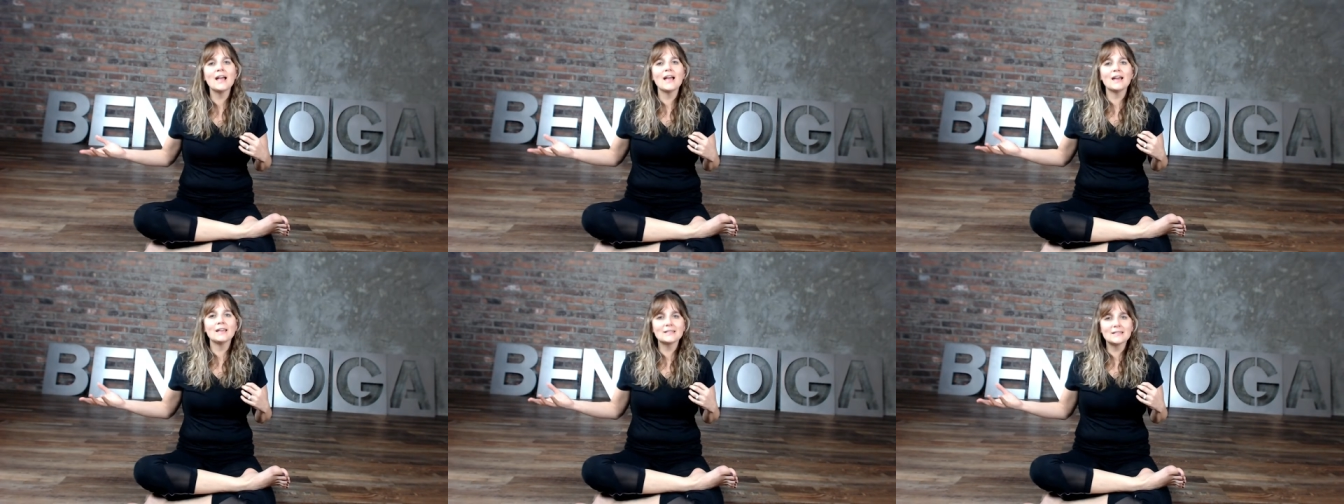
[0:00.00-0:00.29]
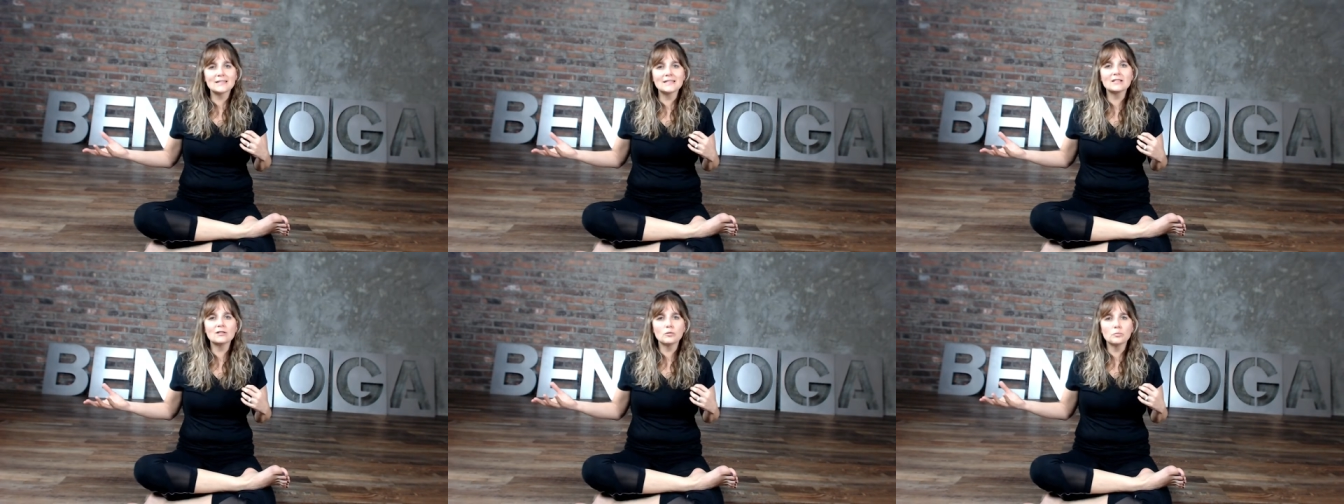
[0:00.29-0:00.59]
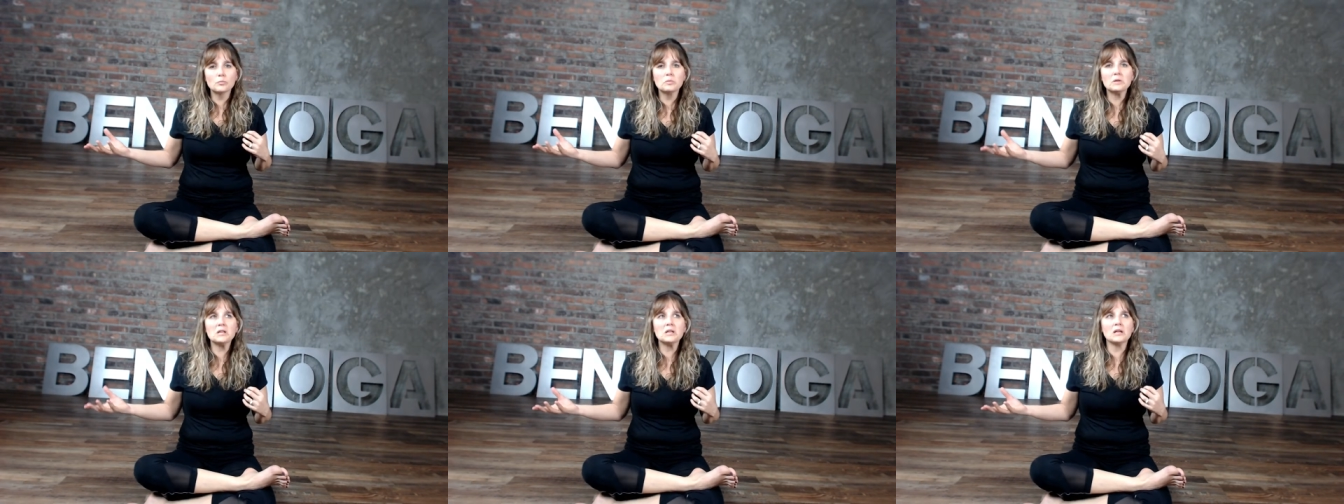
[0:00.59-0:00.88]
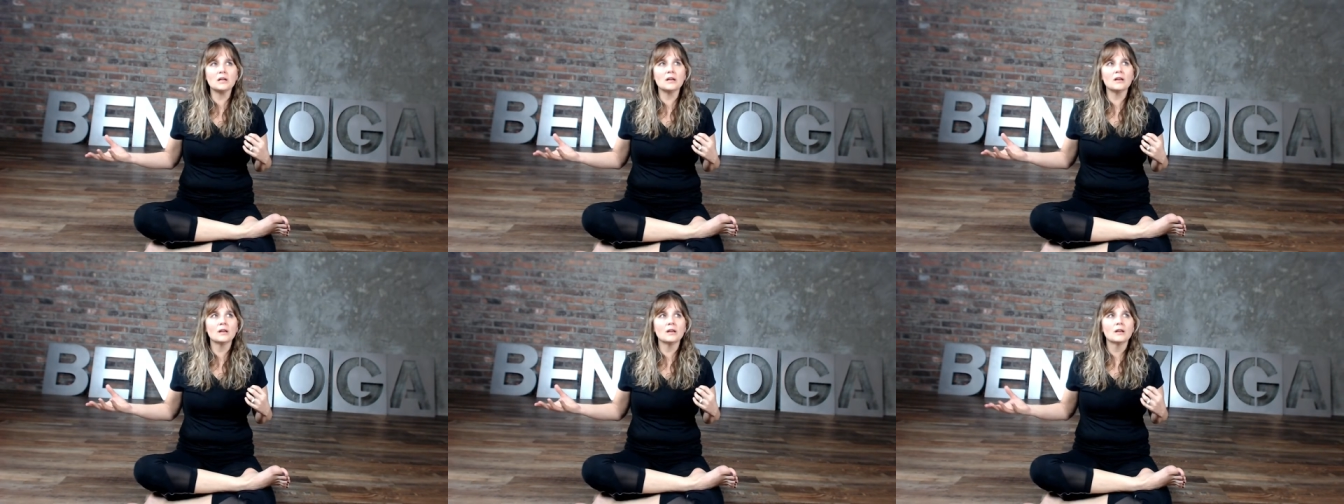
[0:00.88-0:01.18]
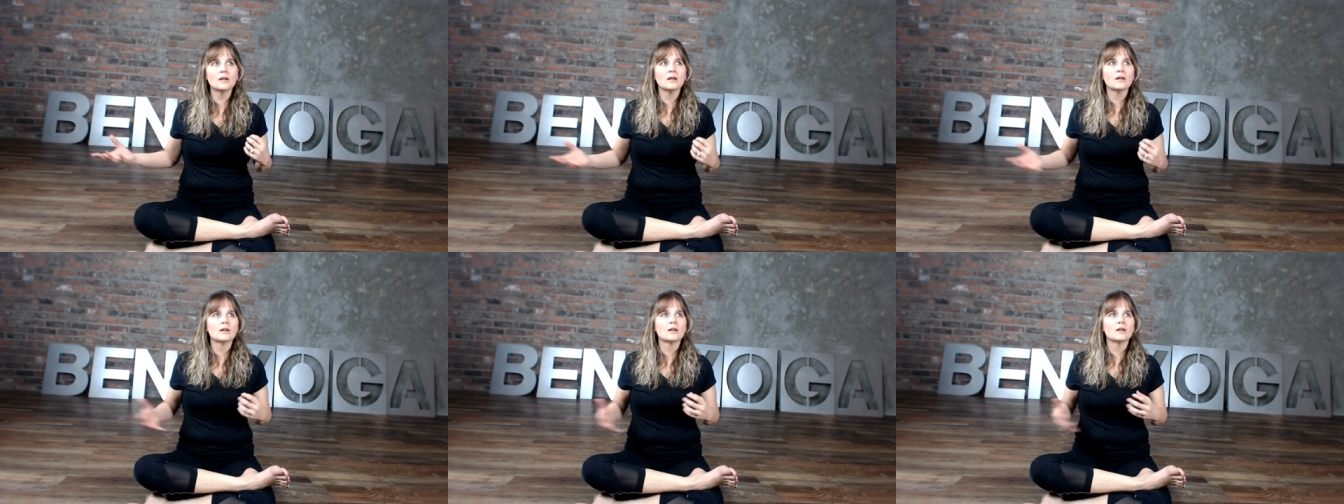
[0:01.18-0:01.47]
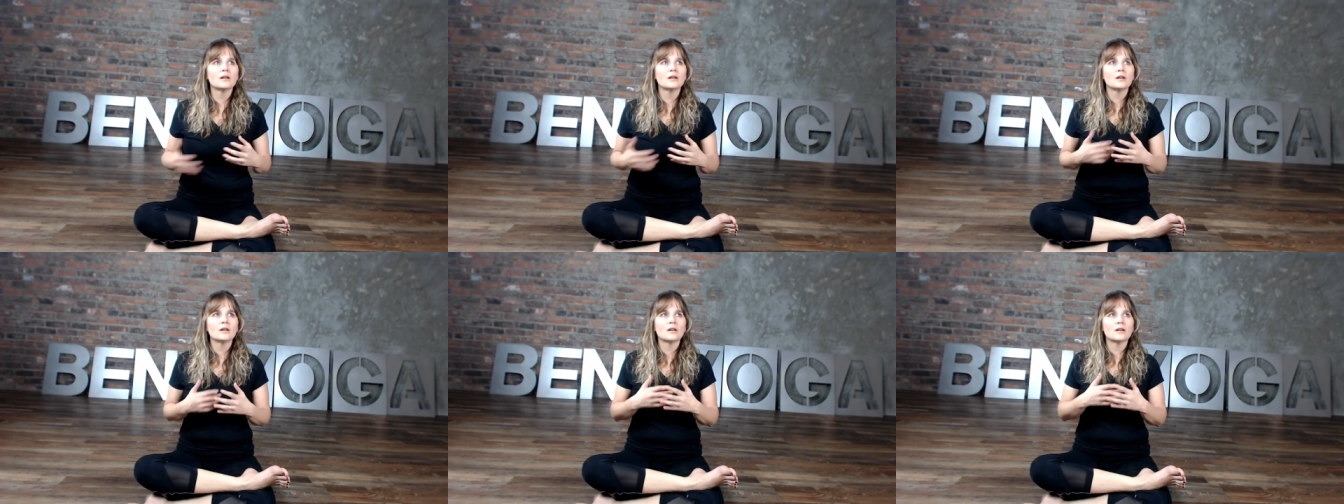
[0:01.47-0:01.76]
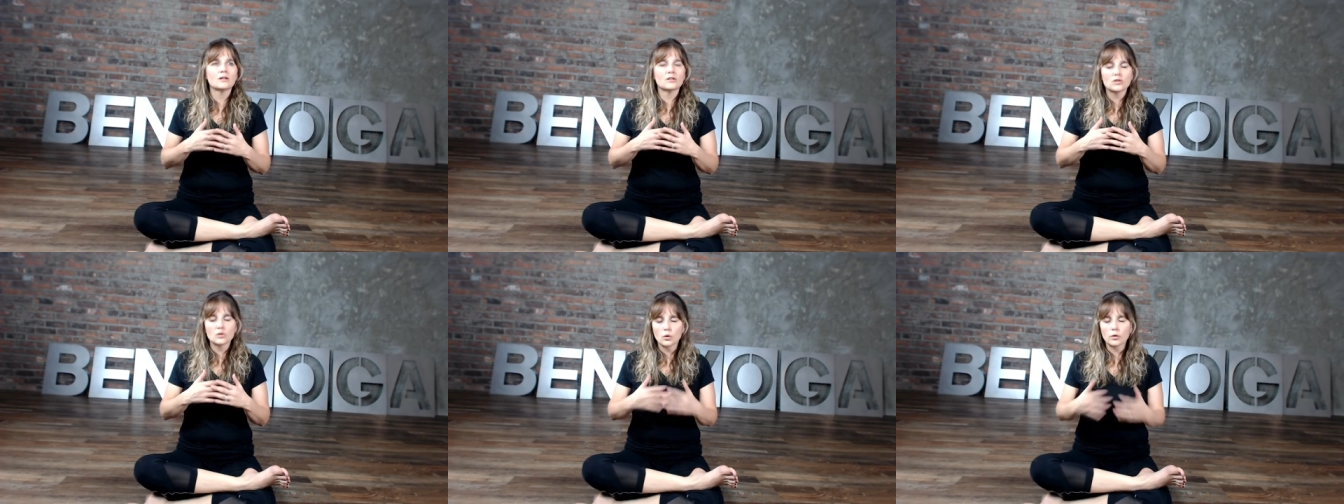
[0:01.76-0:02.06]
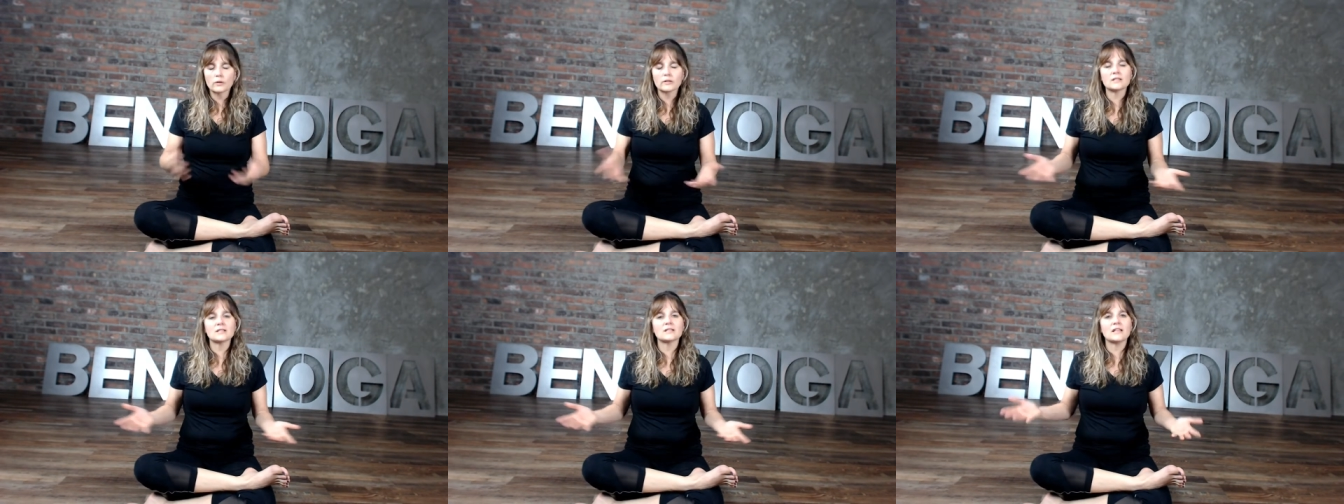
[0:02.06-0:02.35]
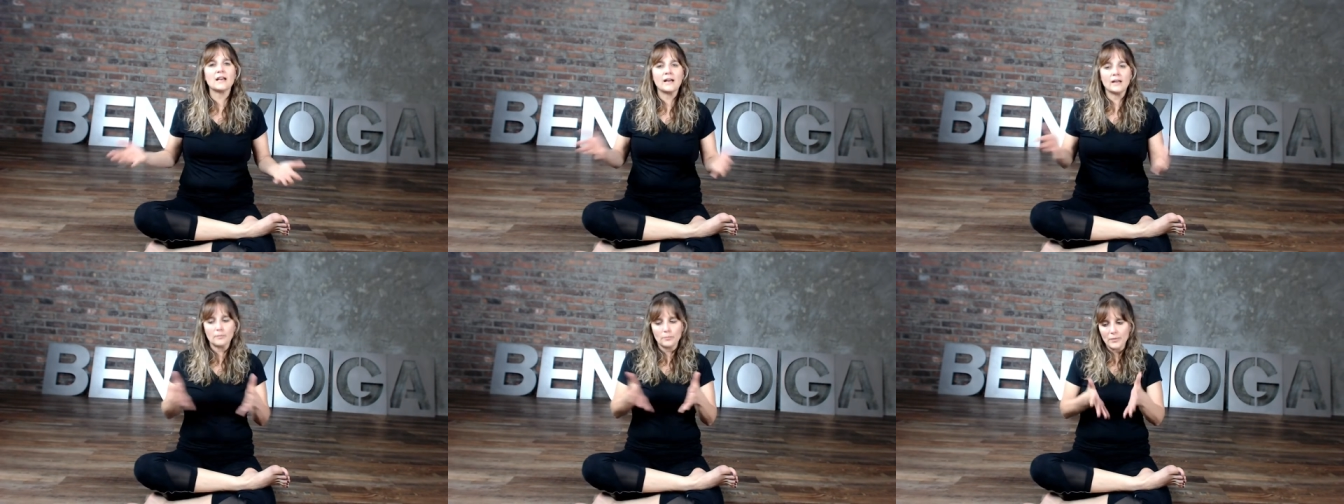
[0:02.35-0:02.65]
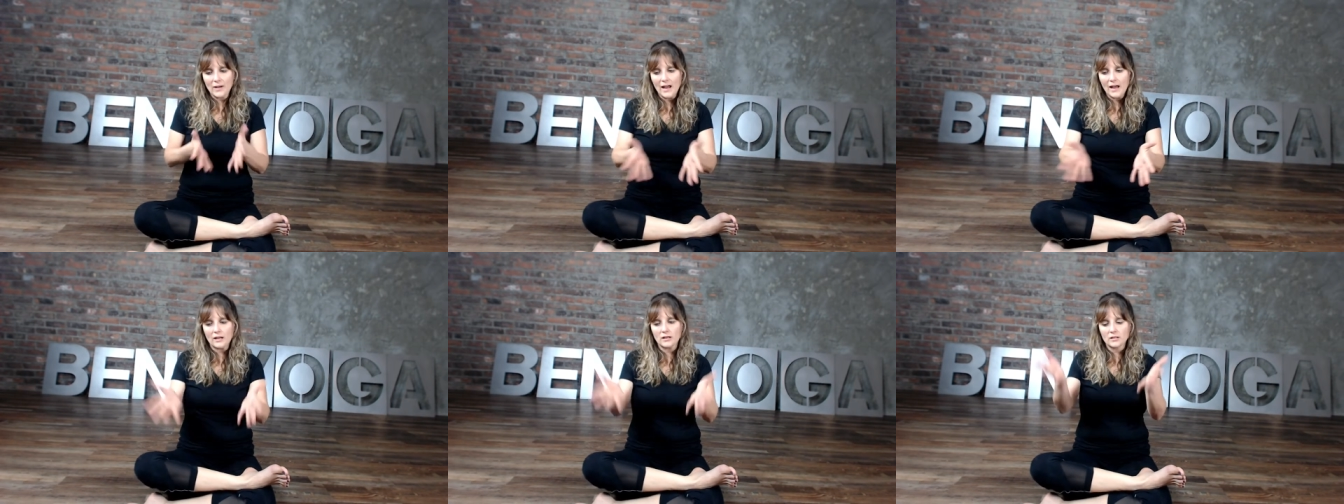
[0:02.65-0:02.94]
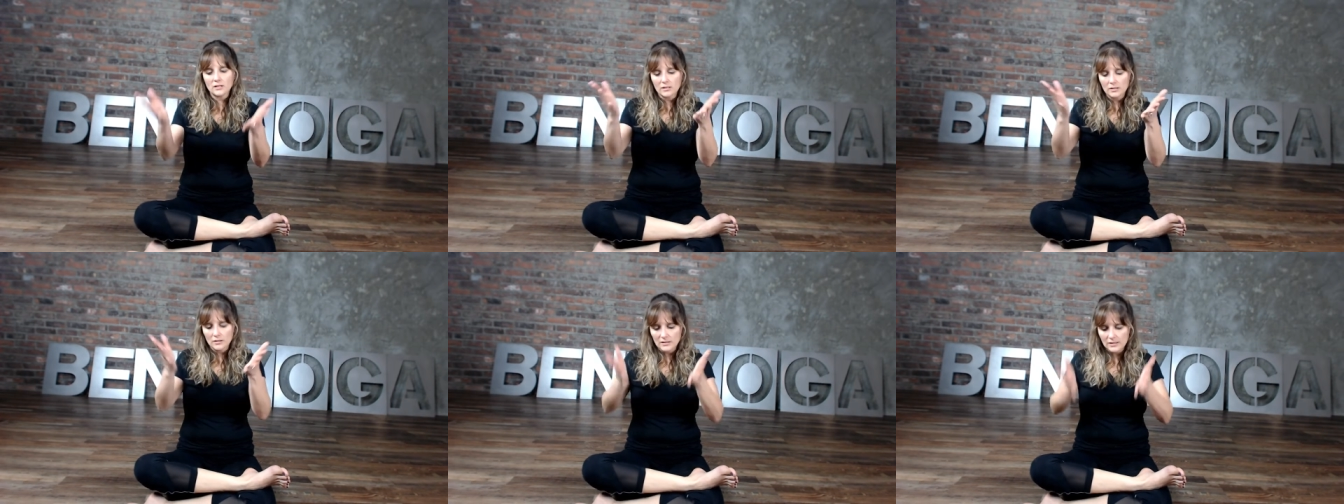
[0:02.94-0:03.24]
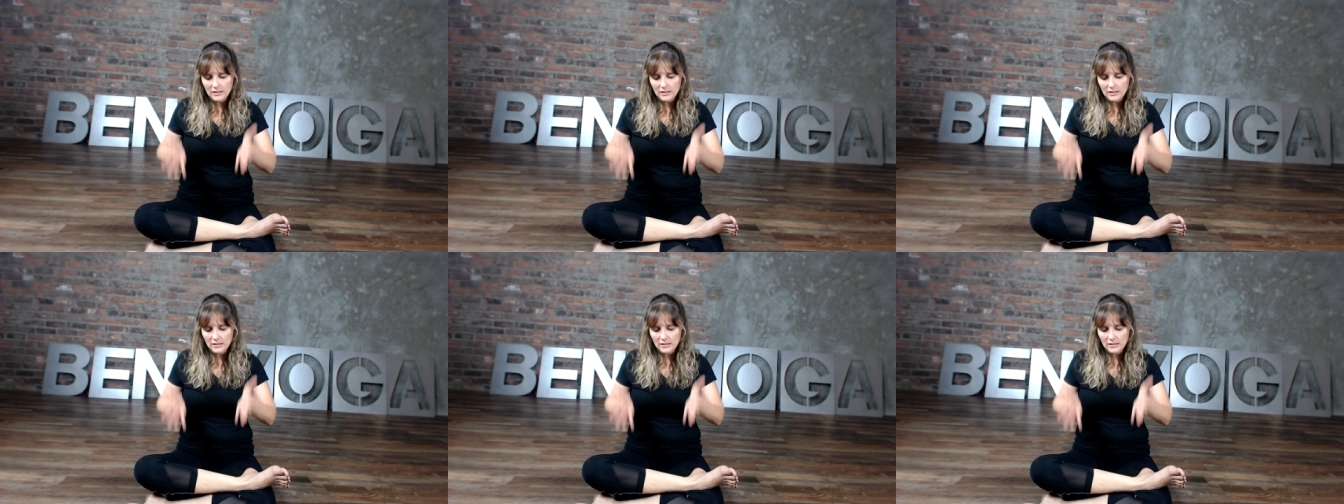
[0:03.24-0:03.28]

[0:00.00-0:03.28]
and still be towards that path,